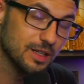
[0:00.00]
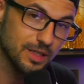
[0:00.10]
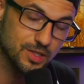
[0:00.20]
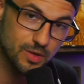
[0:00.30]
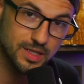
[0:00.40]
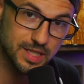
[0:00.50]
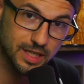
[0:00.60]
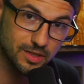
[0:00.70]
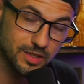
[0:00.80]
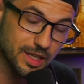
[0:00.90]
Let's go ahead and
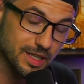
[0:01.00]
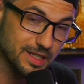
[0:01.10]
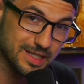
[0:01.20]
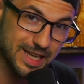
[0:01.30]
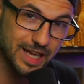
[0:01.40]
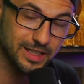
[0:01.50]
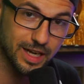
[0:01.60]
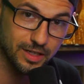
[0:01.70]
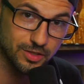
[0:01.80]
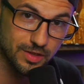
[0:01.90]
take a look at exactly
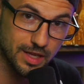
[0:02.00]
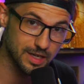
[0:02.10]
how to do that